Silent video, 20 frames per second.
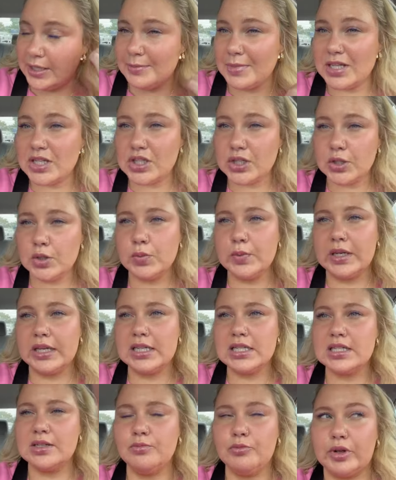But two, we get
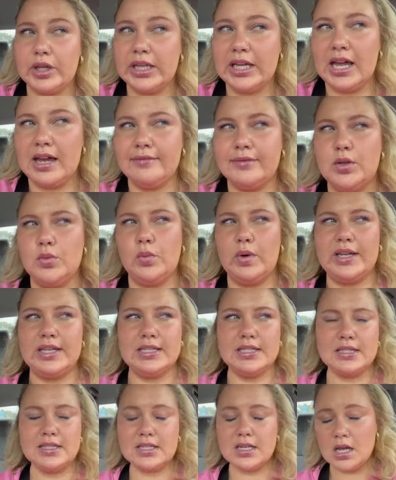some really heavy
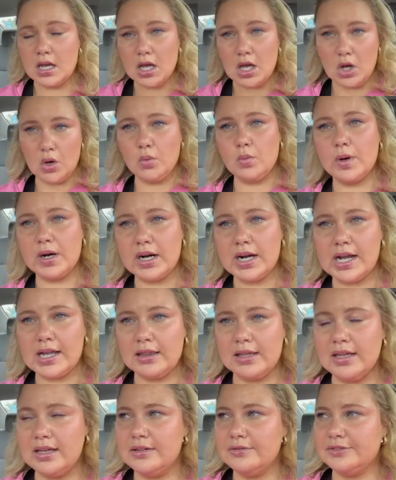winds where I
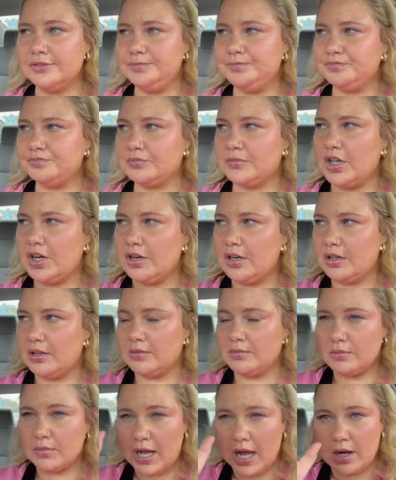live, or
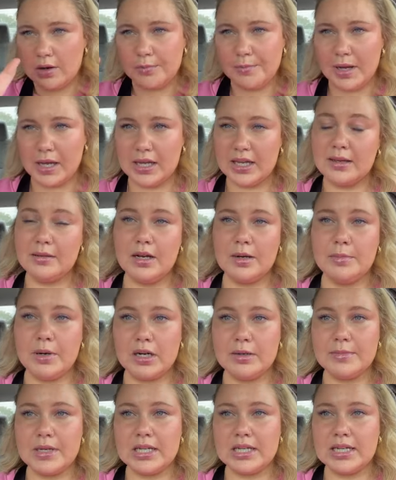how my
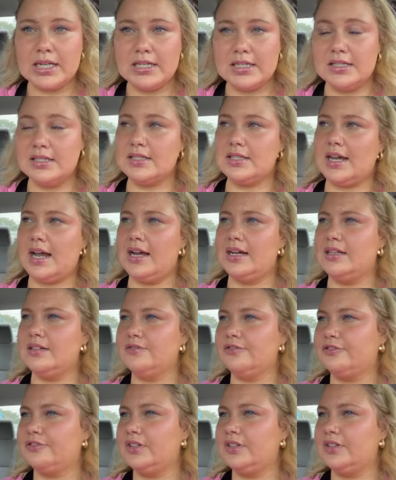apartment is kind of